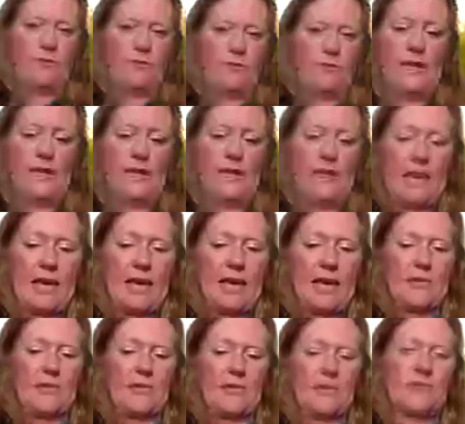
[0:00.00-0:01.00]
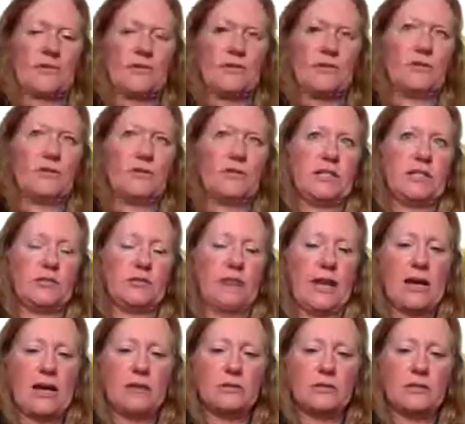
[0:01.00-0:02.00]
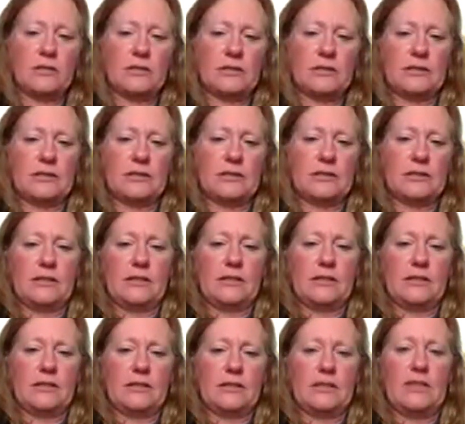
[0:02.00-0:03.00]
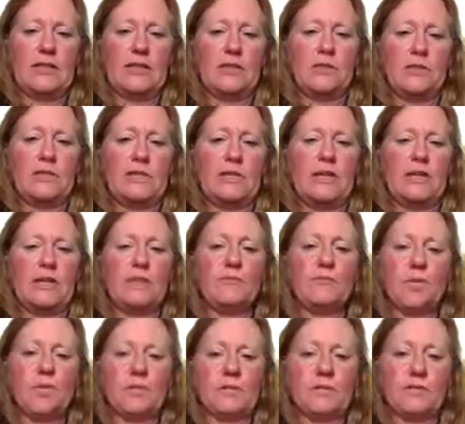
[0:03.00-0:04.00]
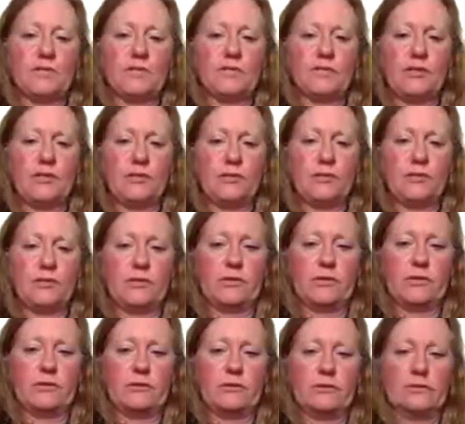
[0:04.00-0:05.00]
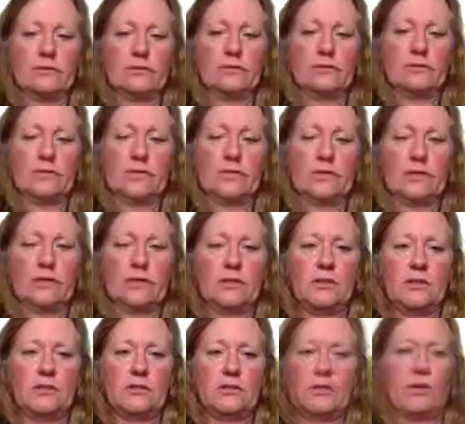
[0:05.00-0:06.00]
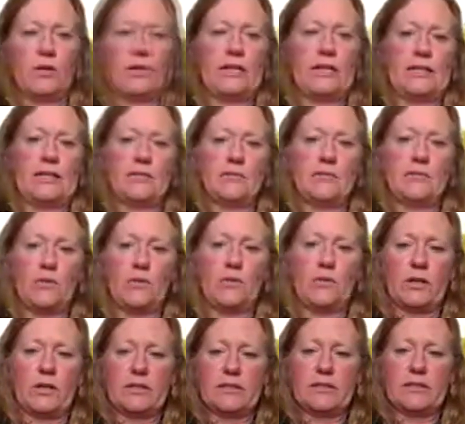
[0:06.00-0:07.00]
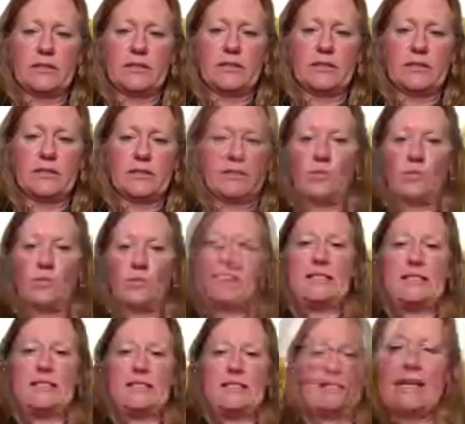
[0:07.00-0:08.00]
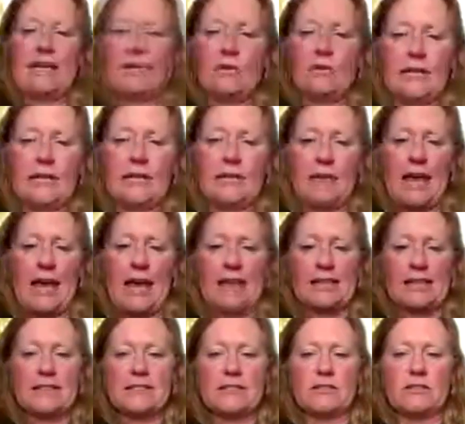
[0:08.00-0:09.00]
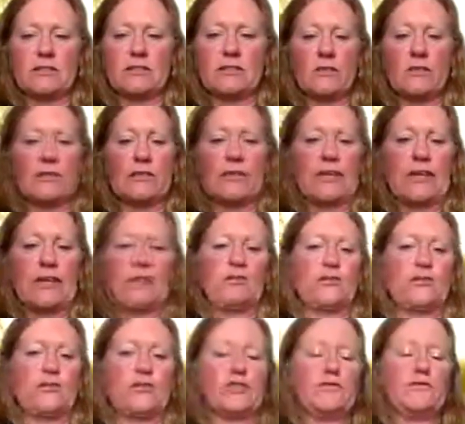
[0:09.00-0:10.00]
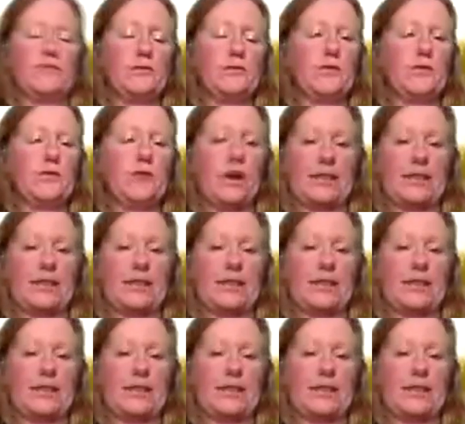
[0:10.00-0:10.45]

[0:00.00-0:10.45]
we can't produce food year round, that means we need to import some of our food. So if we need to import, then we need to maintain reliable access to affordable and nutritious food for all